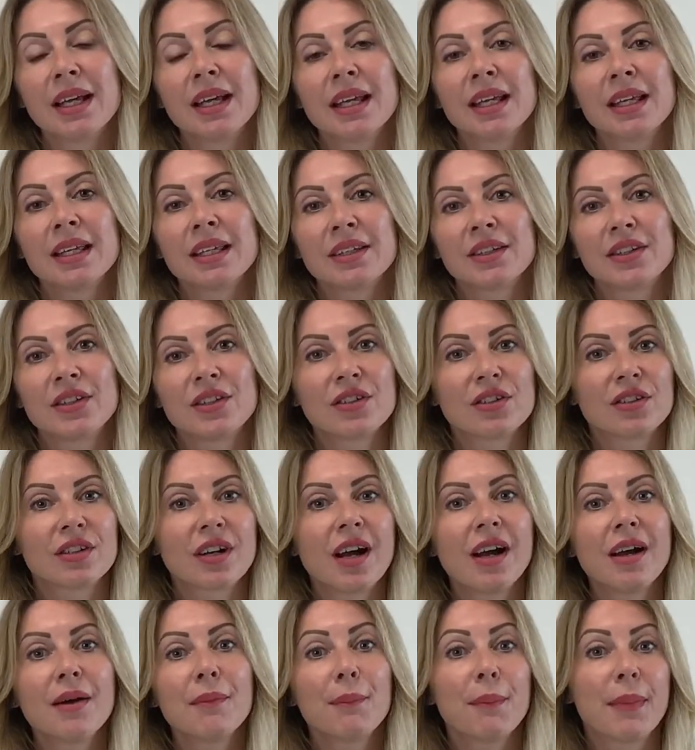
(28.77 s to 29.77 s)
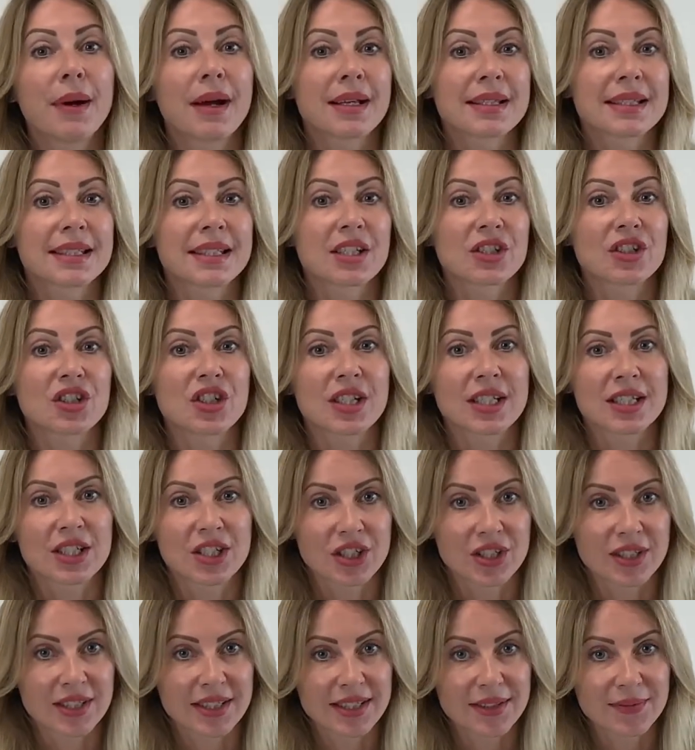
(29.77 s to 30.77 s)
Here are my
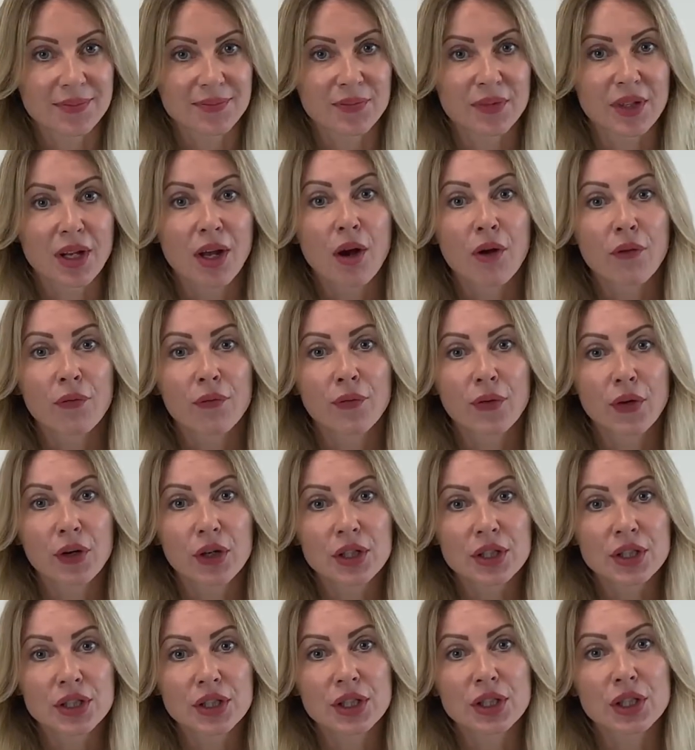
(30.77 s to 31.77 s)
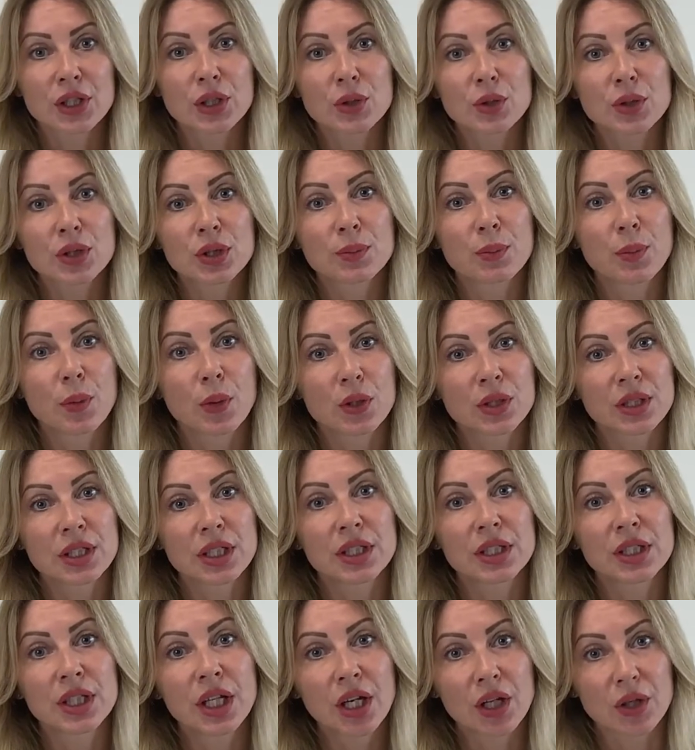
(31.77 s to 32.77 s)
suggestions. First, use
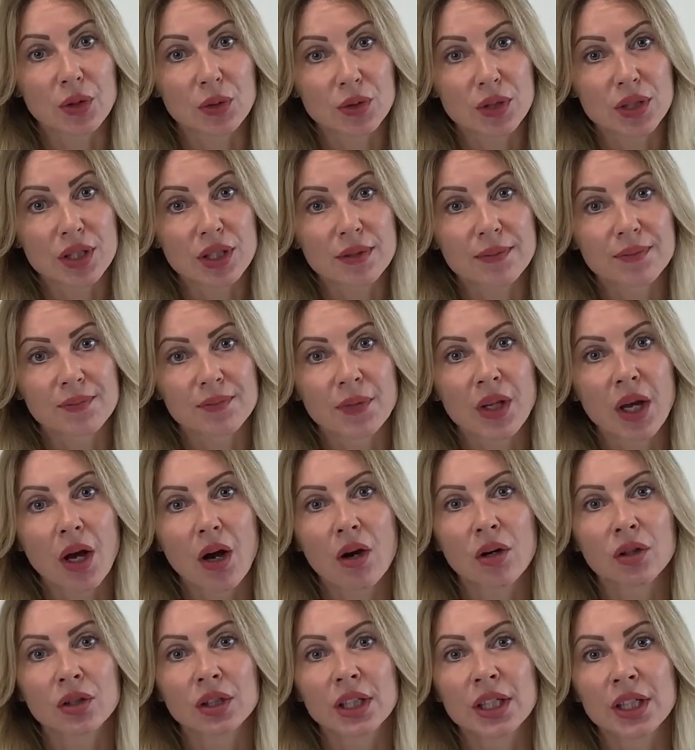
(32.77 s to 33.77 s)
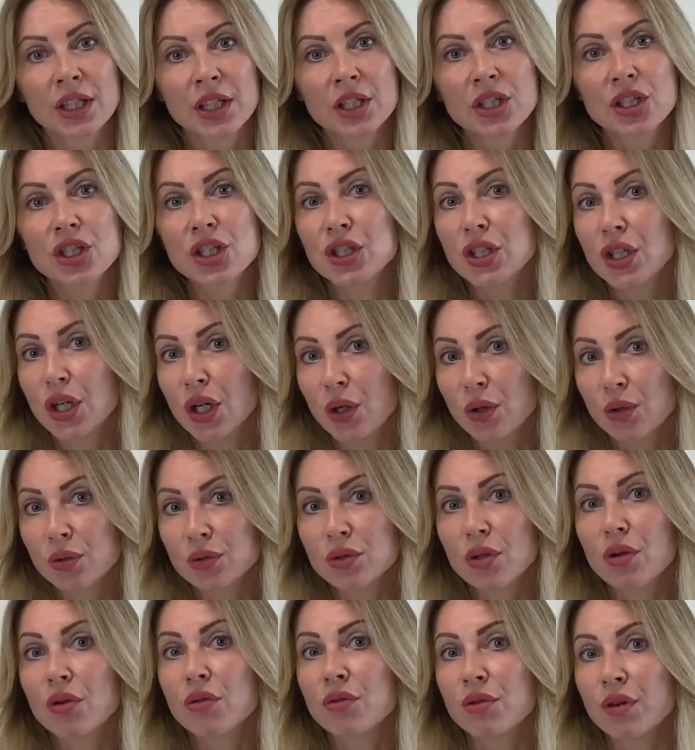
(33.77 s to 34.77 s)
post-it notes. On each
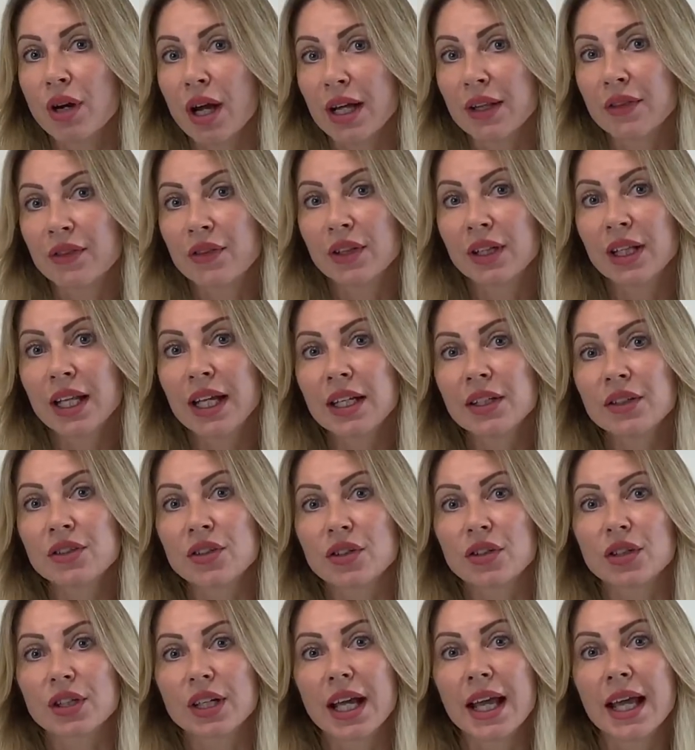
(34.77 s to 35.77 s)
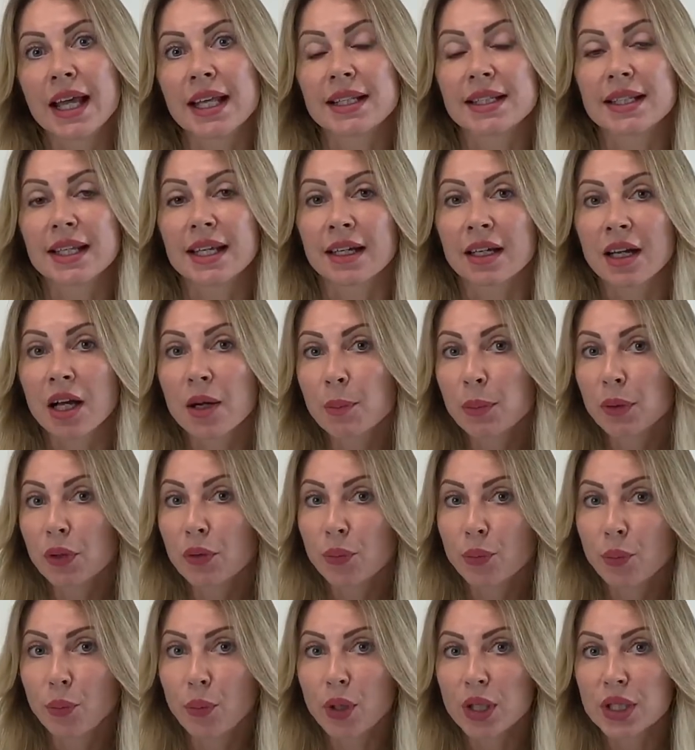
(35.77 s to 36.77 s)
note, write the letter and a couple
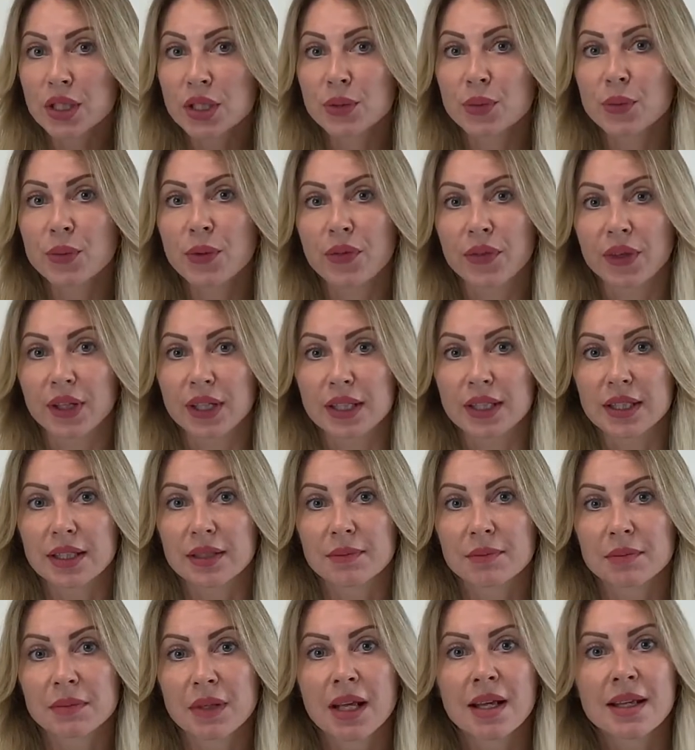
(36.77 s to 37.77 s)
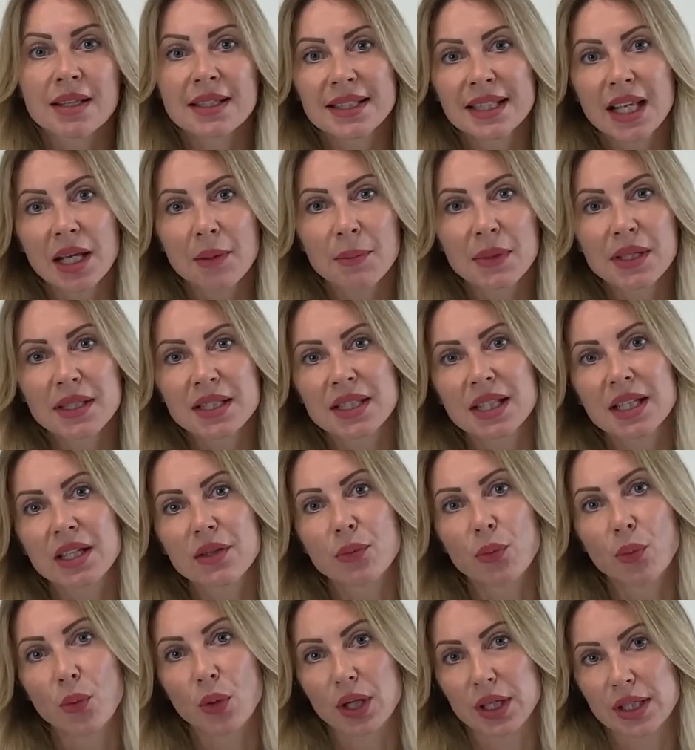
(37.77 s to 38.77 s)
of words with it. Some easy
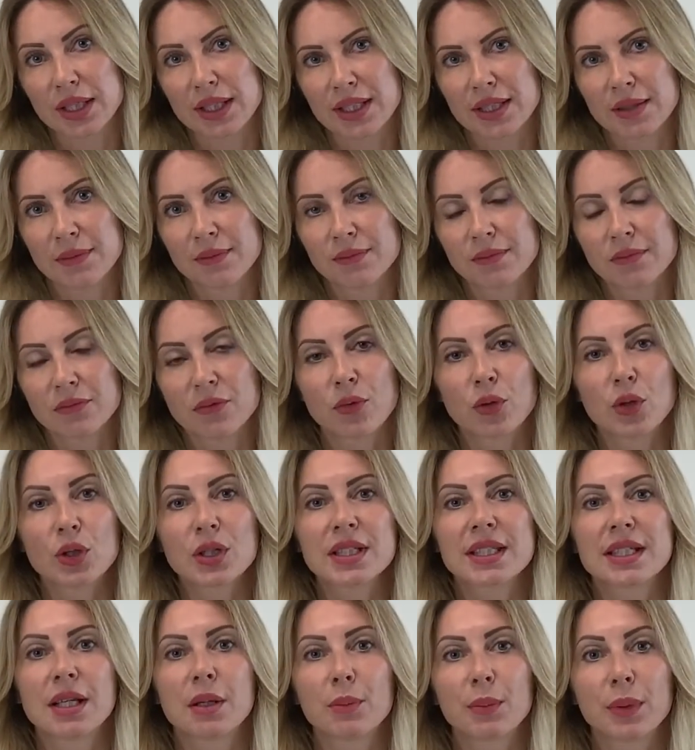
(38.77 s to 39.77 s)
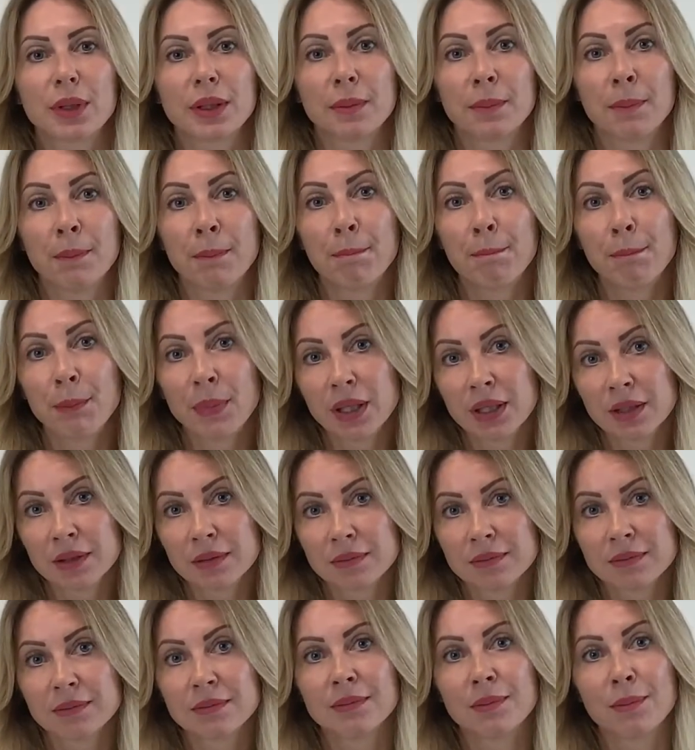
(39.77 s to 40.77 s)
words. For example, M,
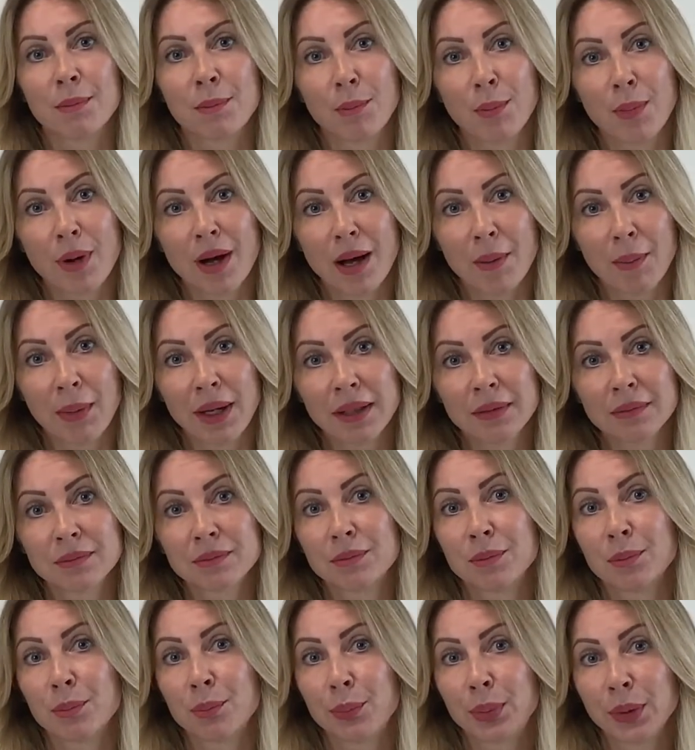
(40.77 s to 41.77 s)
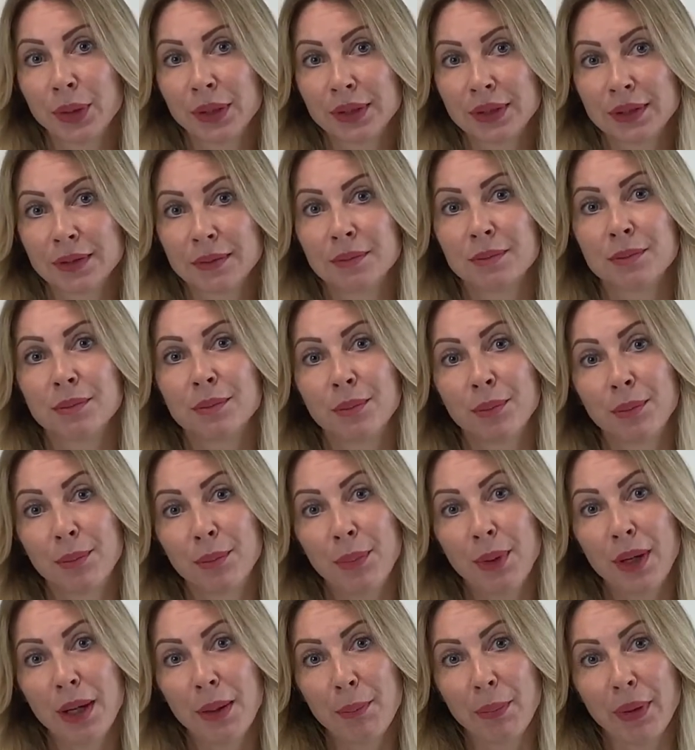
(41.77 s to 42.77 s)
Mama, P,
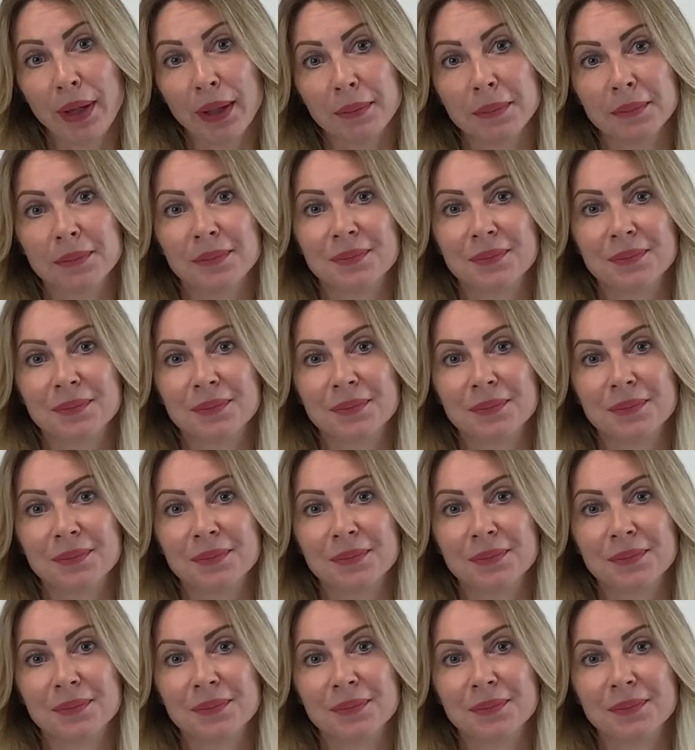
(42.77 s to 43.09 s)
Papa.